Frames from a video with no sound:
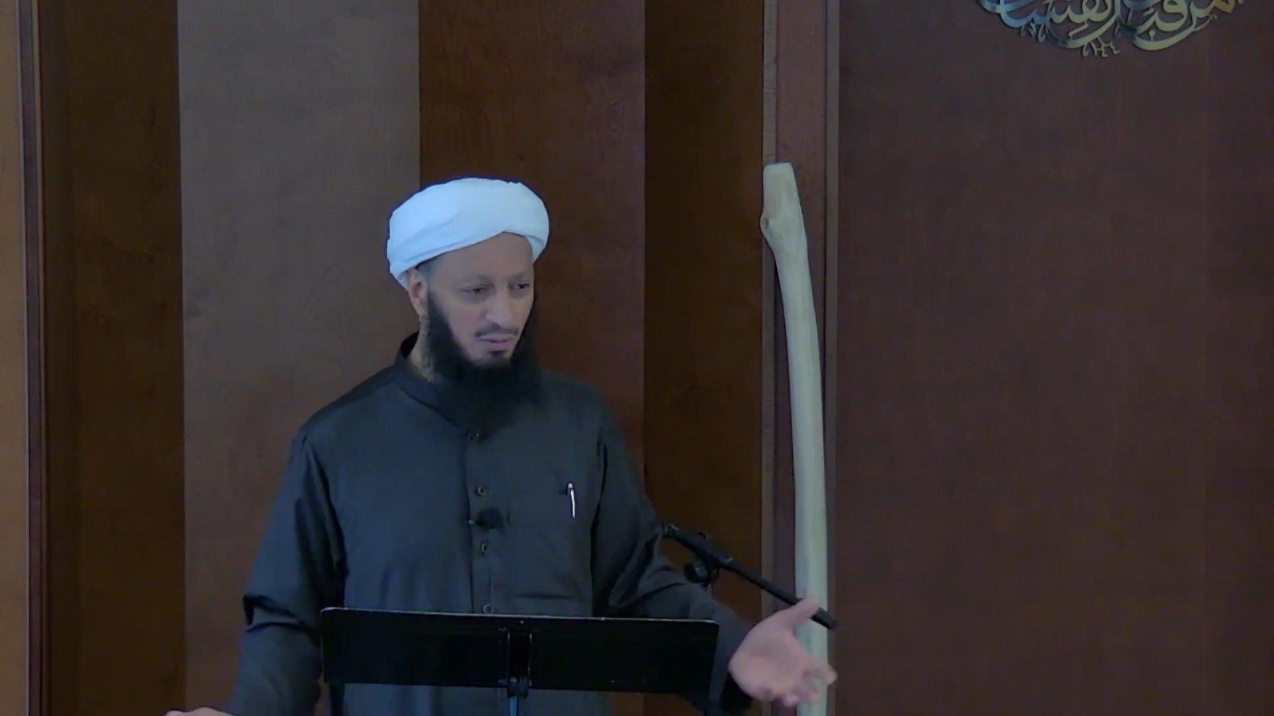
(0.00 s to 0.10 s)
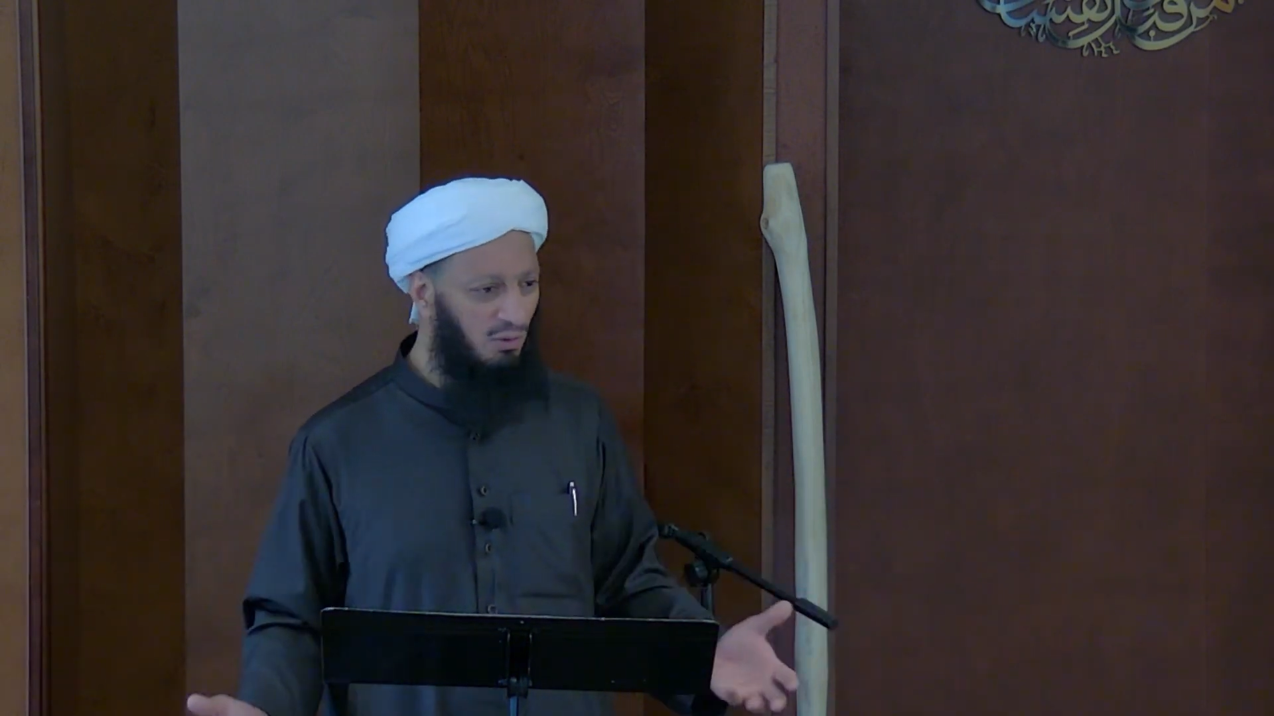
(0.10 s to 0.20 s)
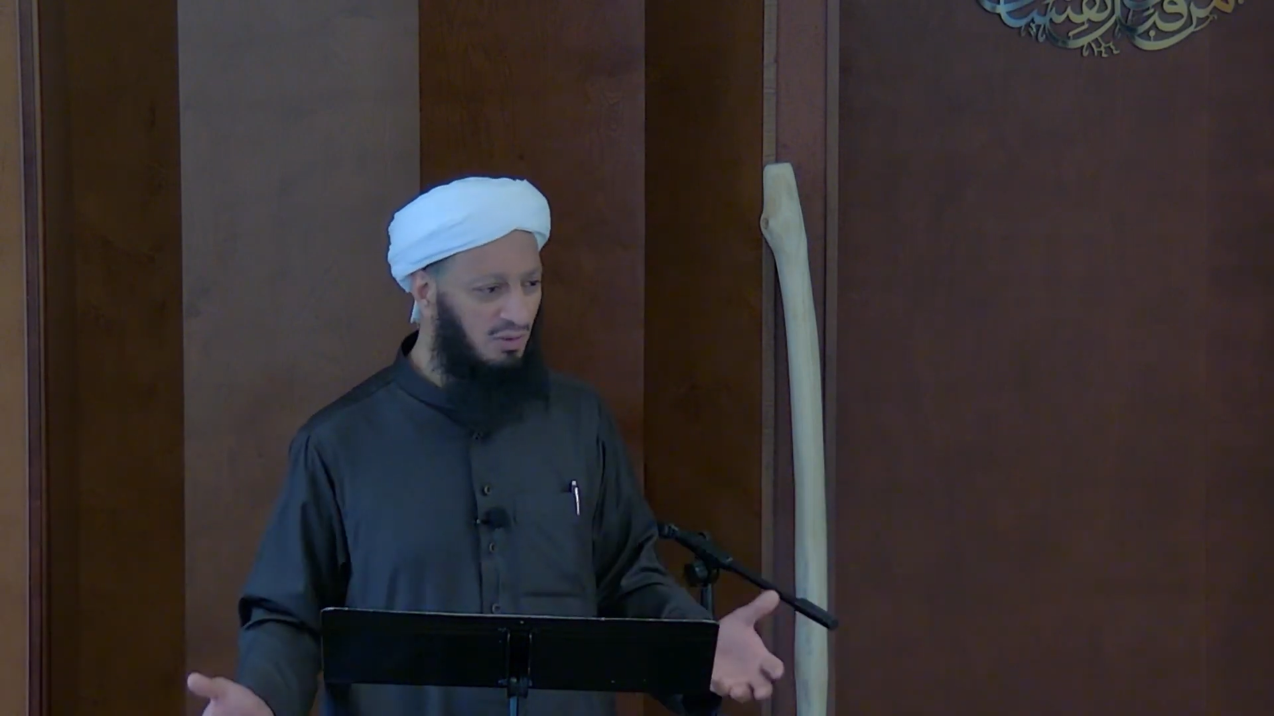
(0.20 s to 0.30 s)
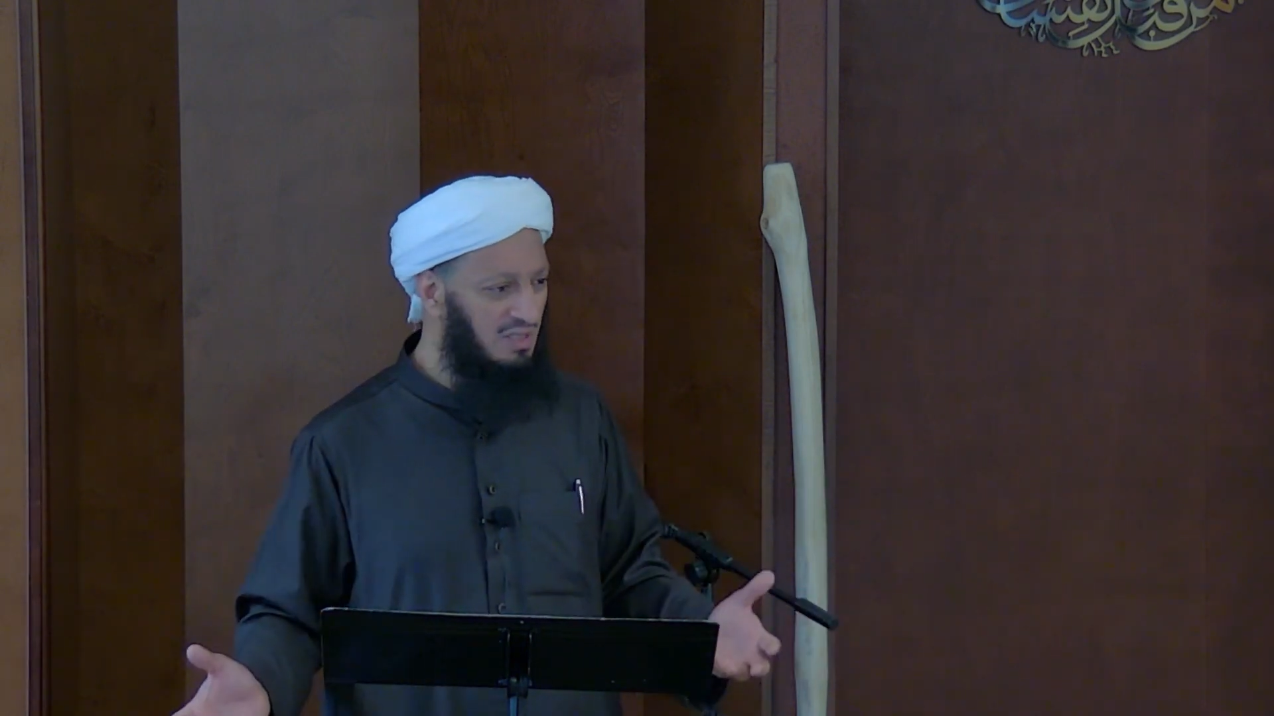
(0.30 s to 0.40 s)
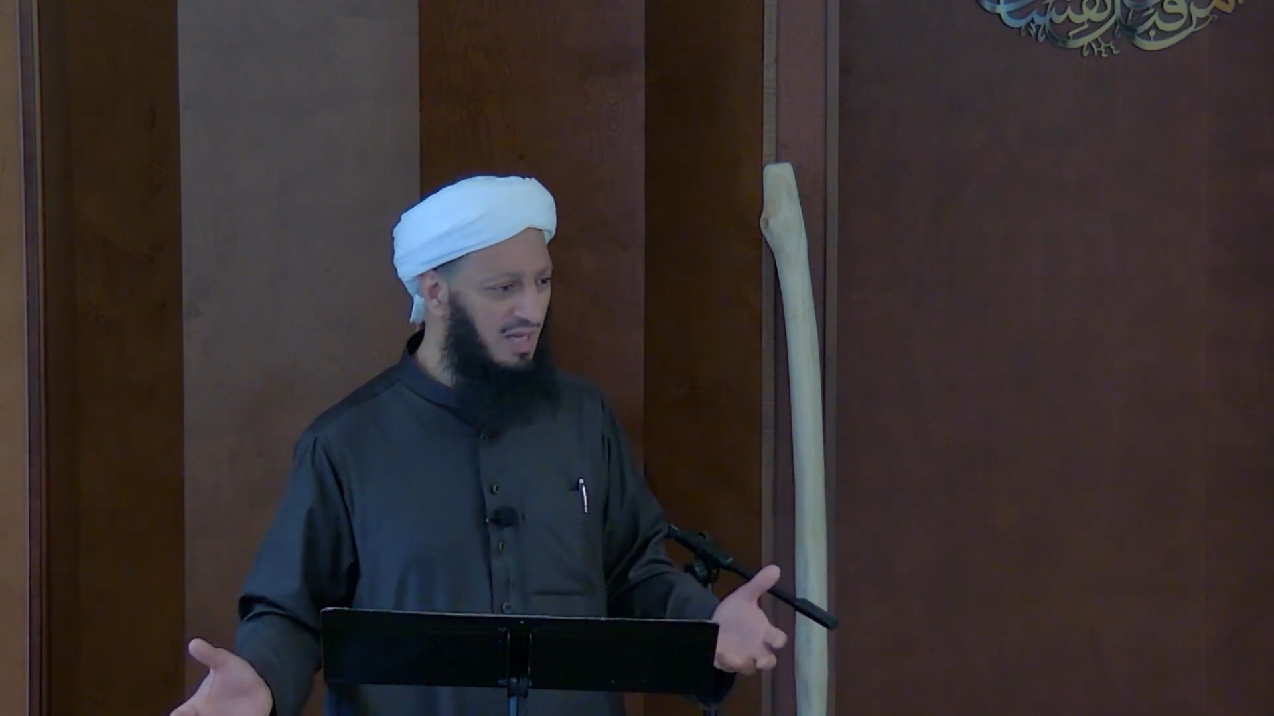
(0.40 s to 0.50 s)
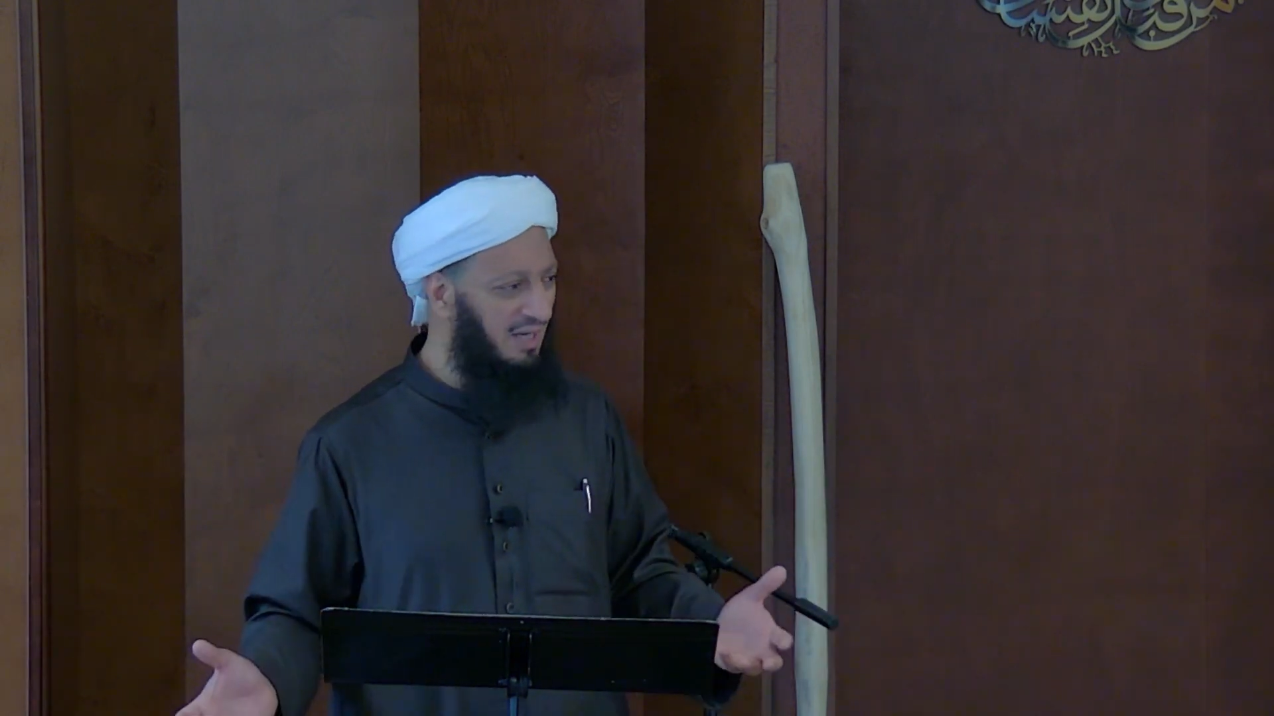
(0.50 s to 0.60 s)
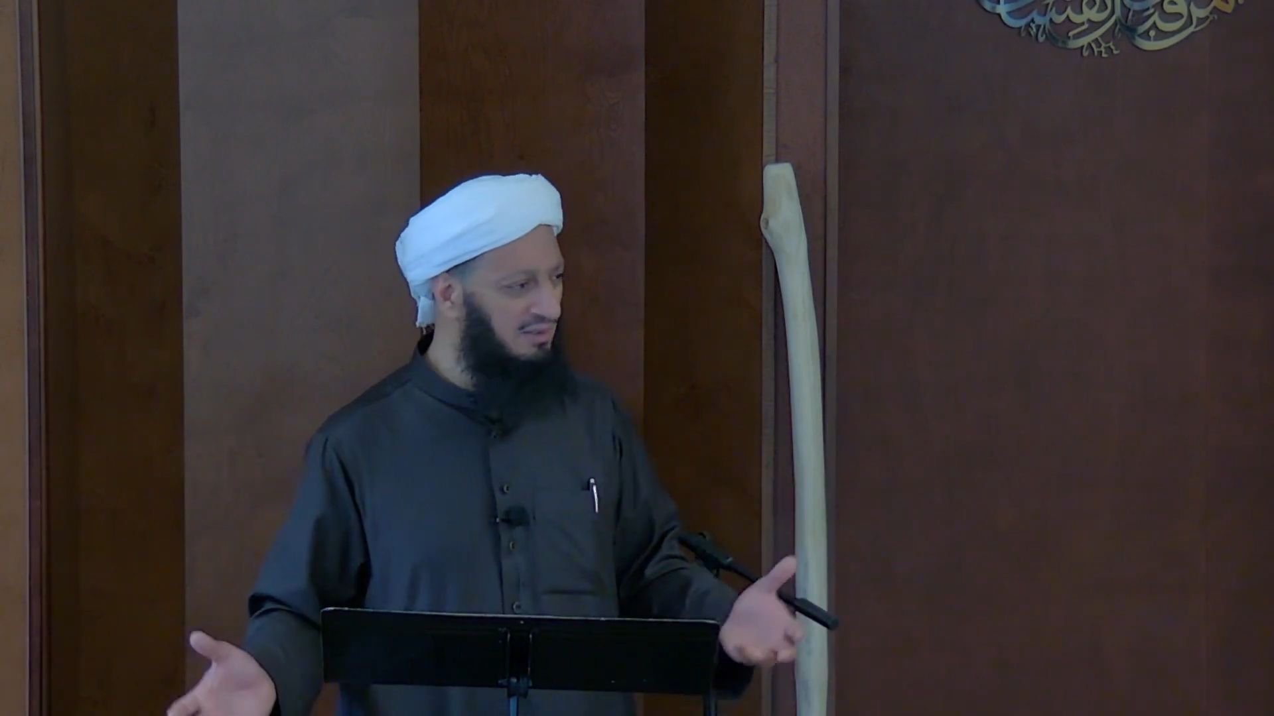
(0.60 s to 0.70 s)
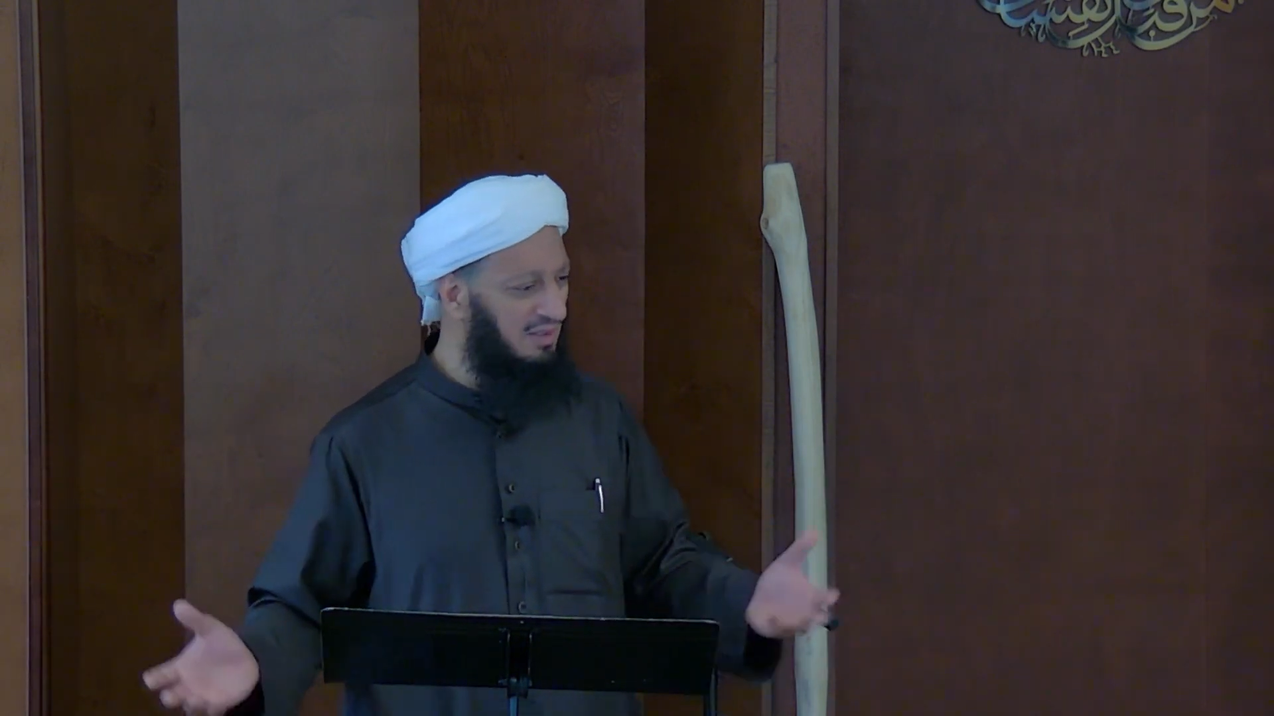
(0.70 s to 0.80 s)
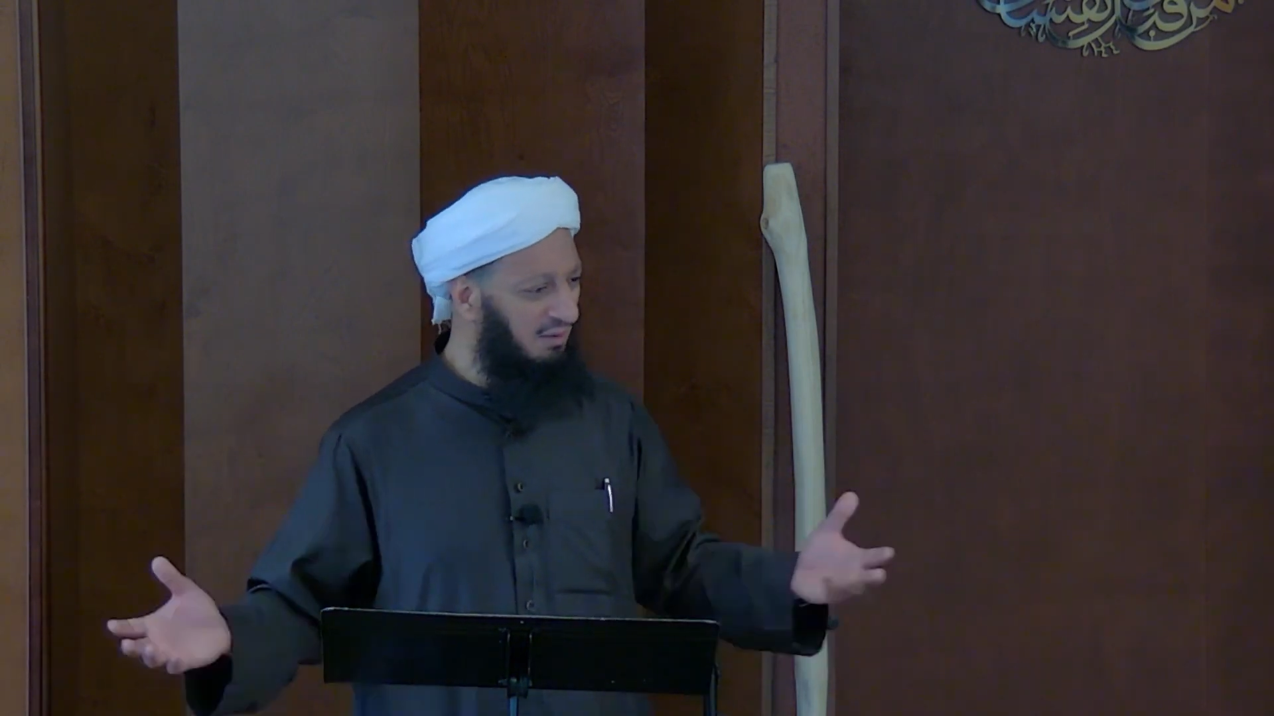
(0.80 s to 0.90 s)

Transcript: all sides.